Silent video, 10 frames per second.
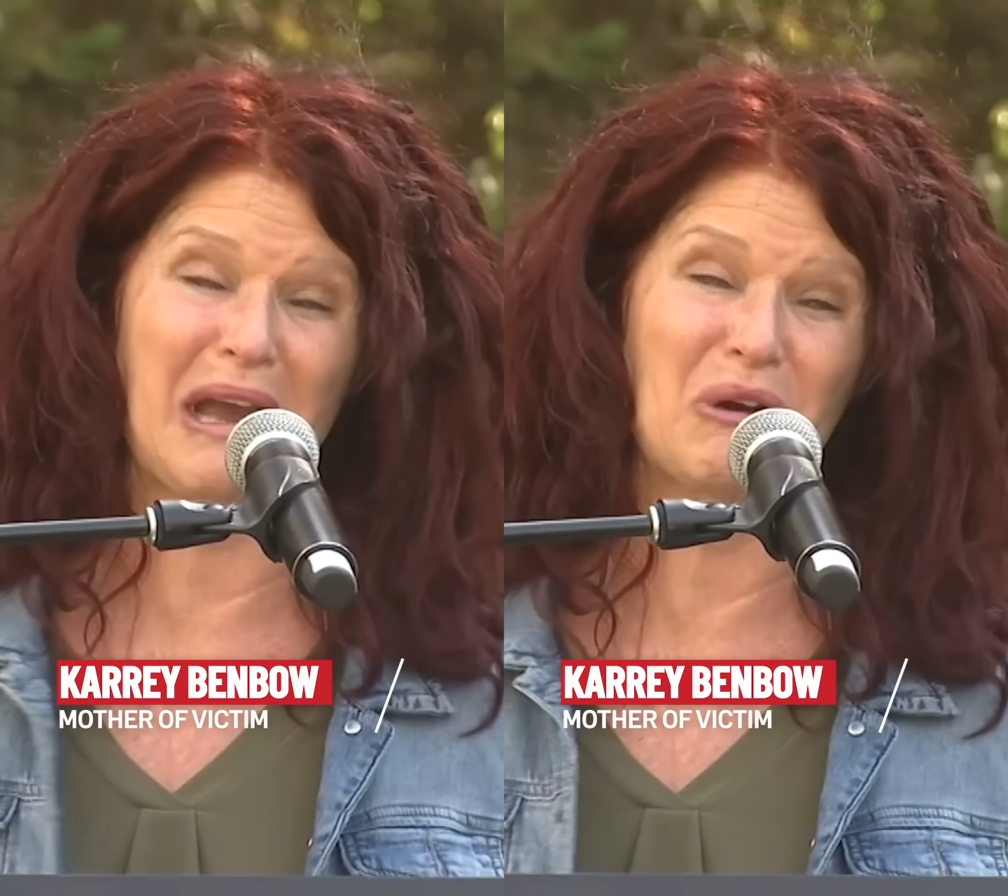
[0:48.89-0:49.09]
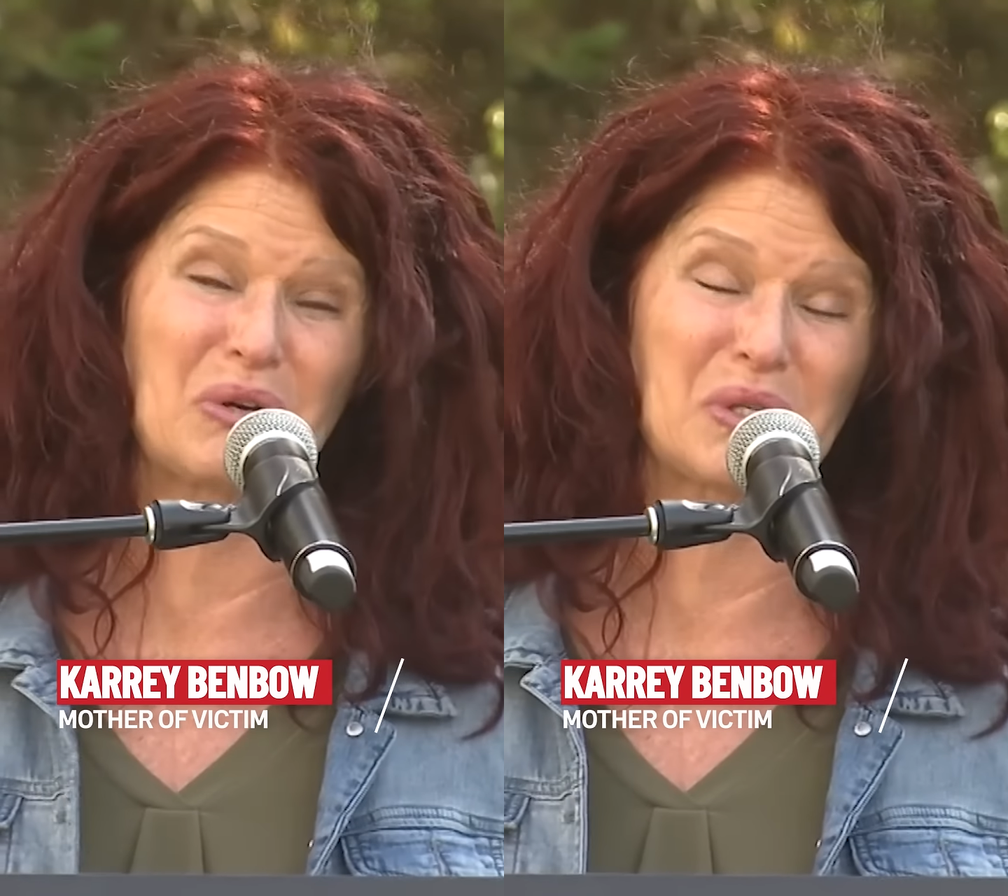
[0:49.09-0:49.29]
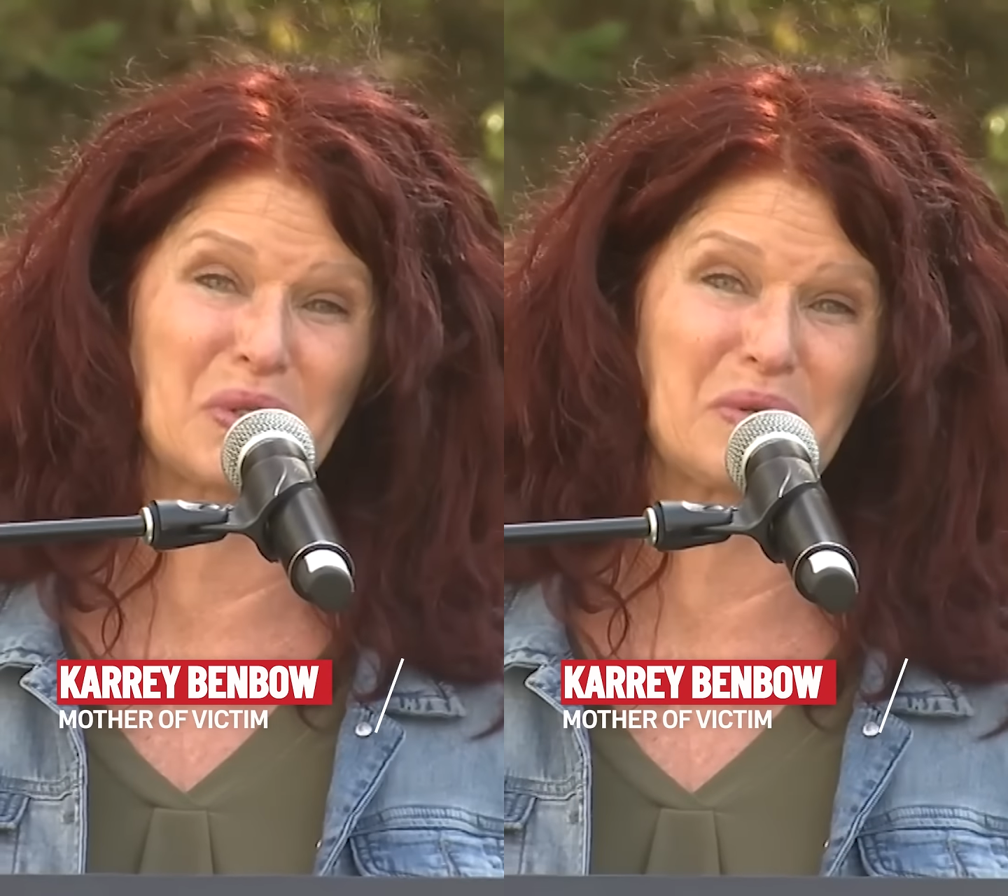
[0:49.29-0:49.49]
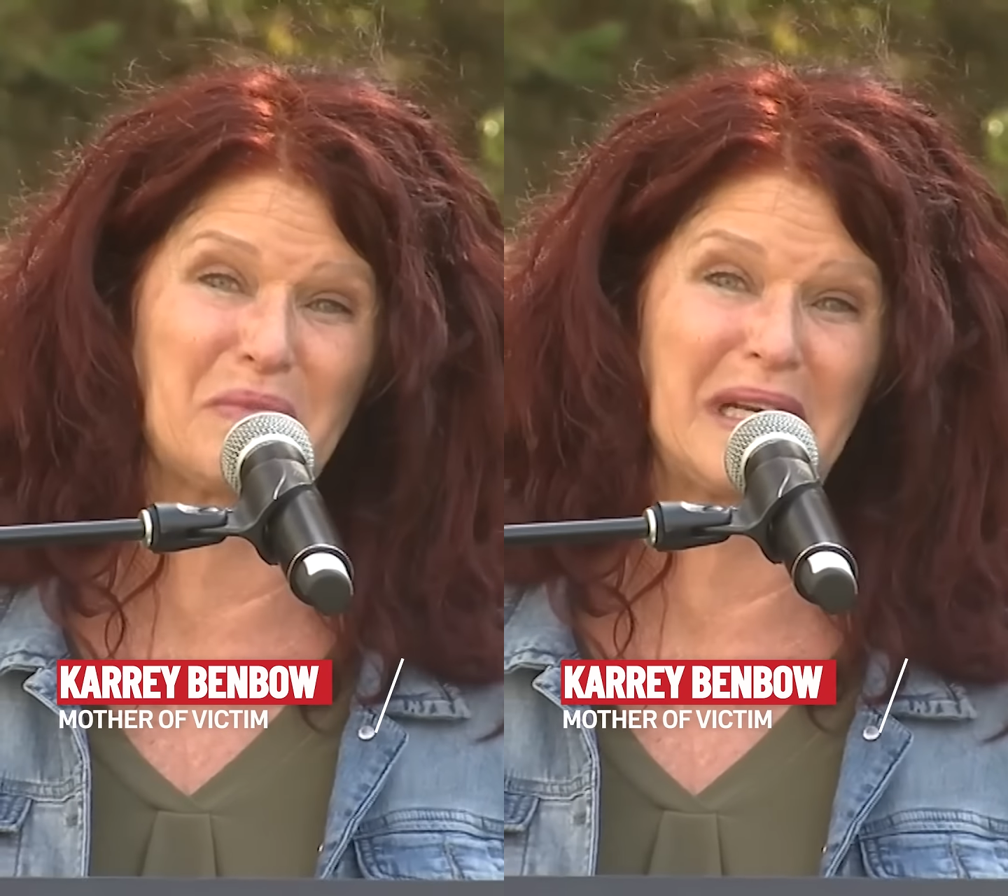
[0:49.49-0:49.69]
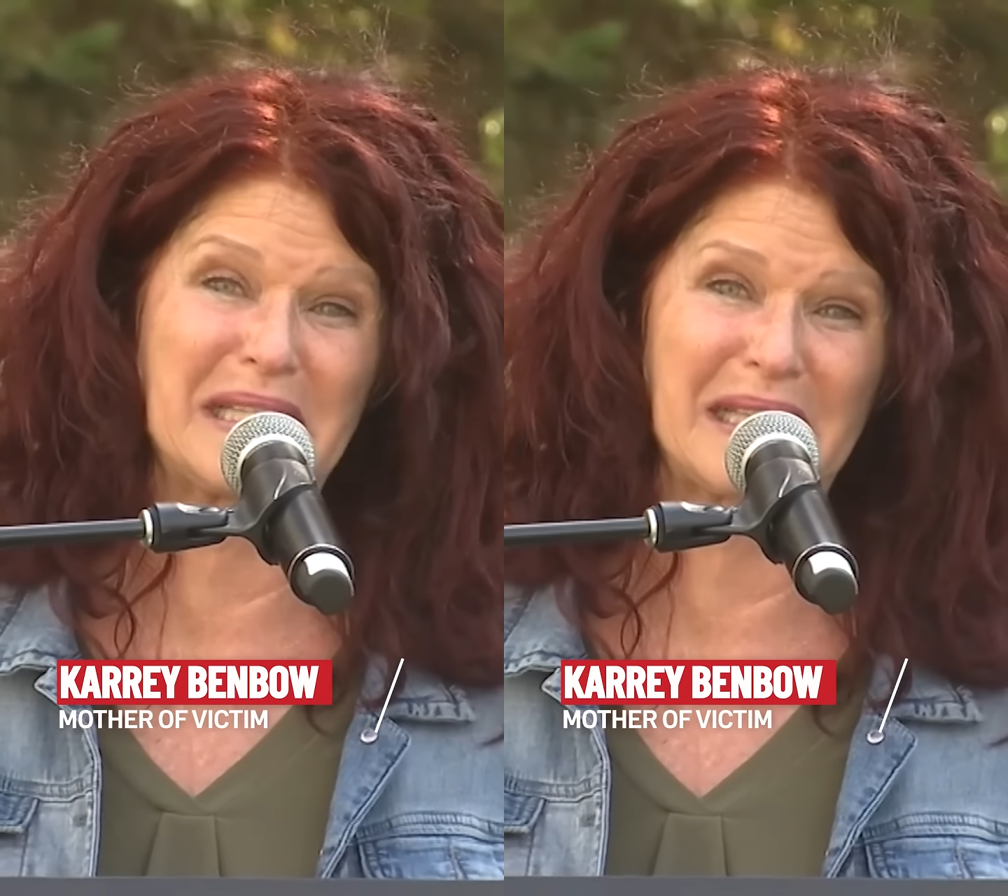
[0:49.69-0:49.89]
hours with
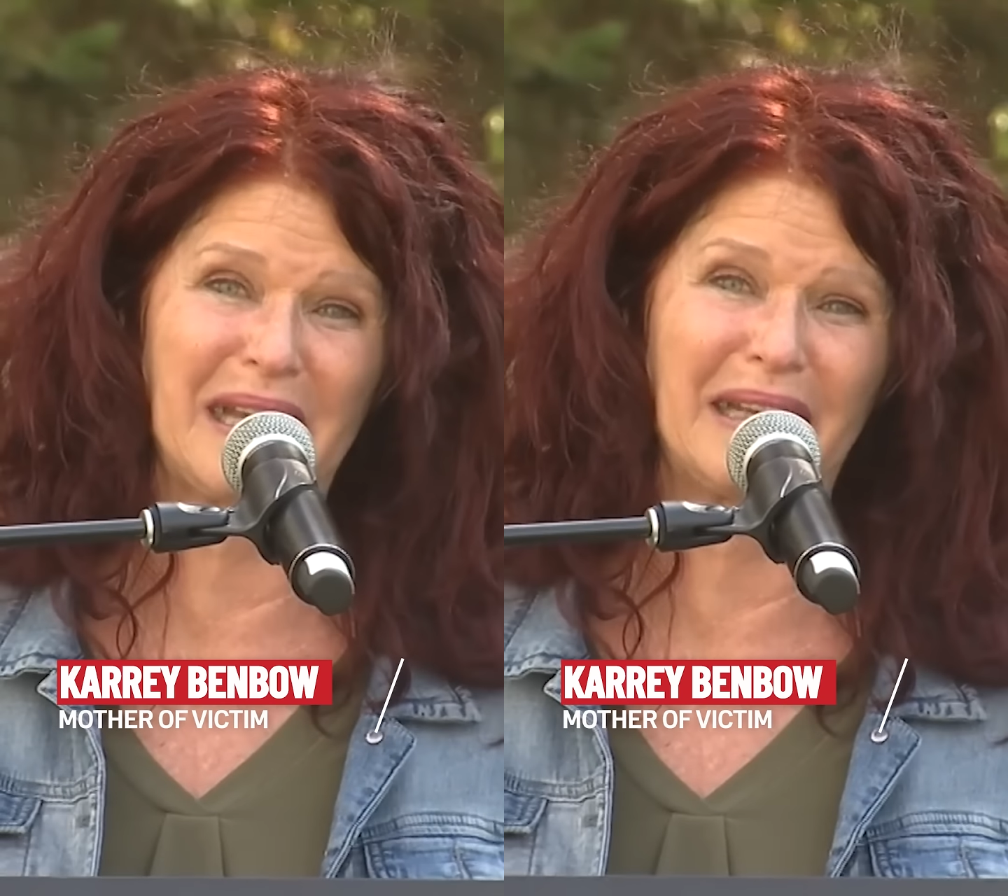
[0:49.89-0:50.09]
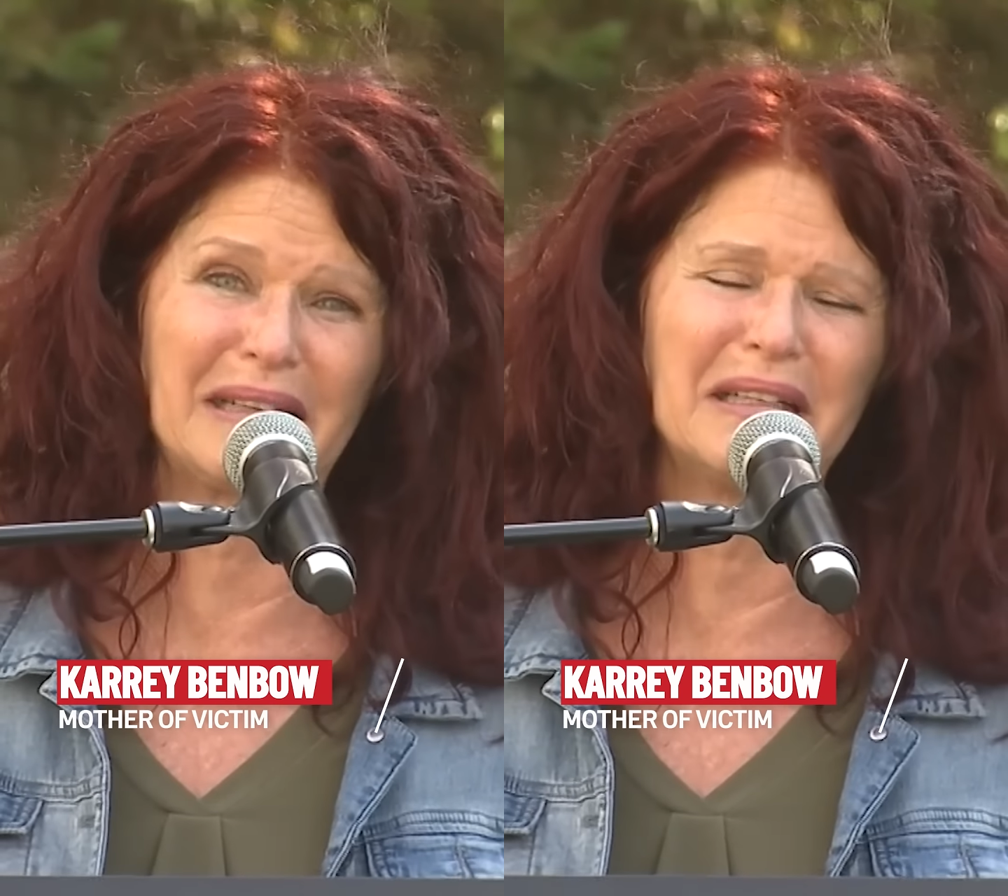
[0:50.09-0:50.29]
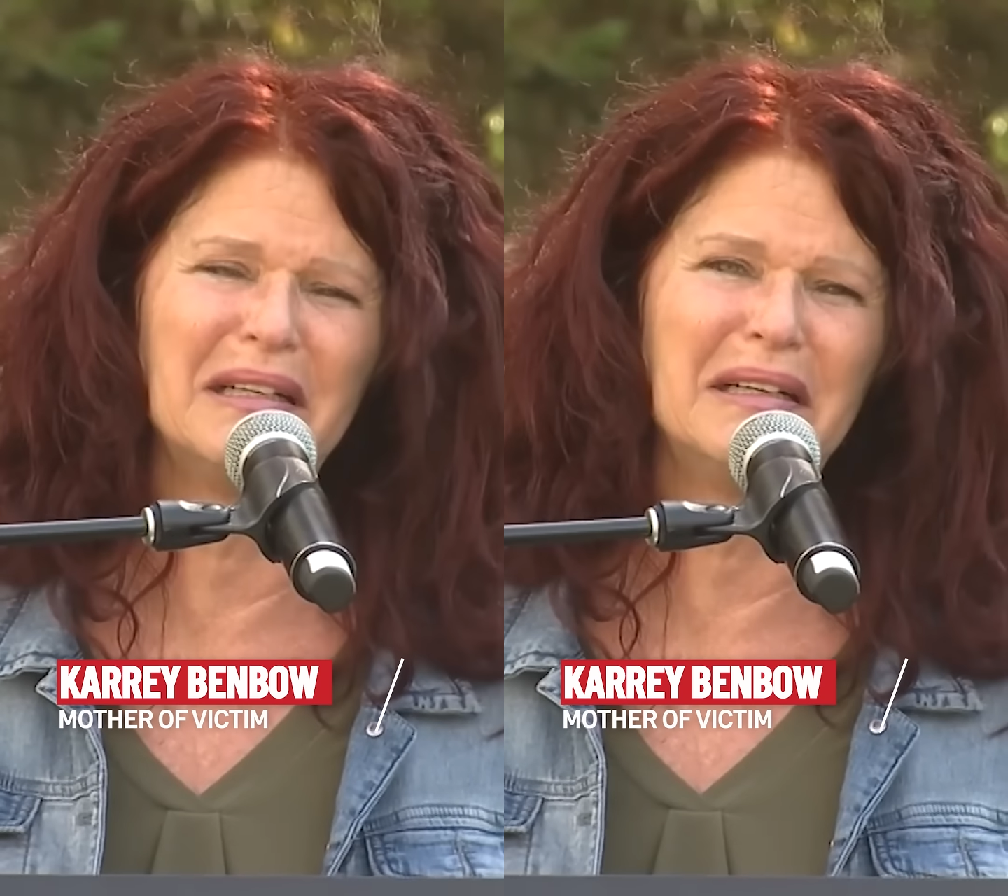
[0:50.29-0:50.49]
my son.